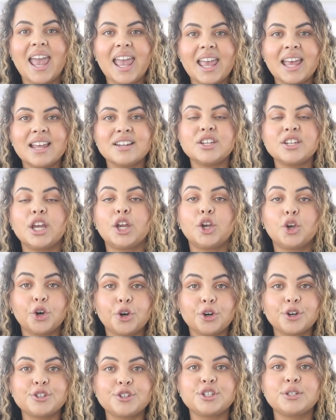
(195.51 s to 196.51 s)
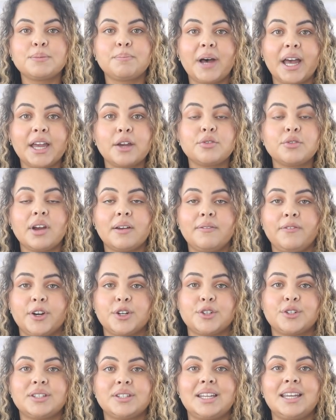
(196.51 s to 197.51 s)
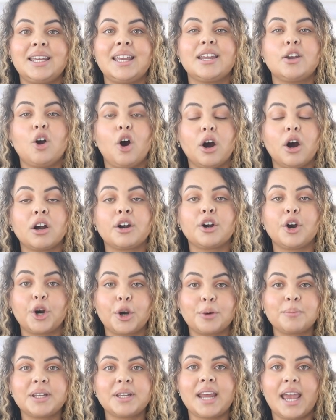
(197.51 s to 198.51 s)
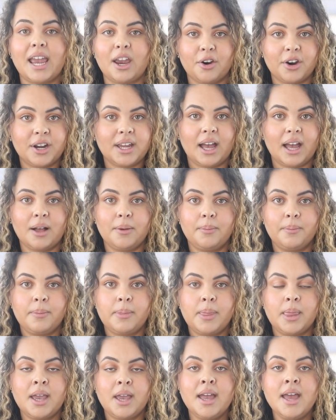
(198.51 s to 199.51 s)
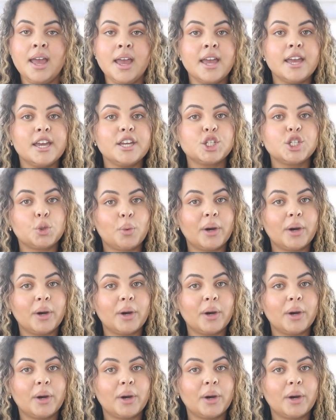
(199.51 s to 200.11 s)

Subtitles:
and encourages biodiversity in our urban area. In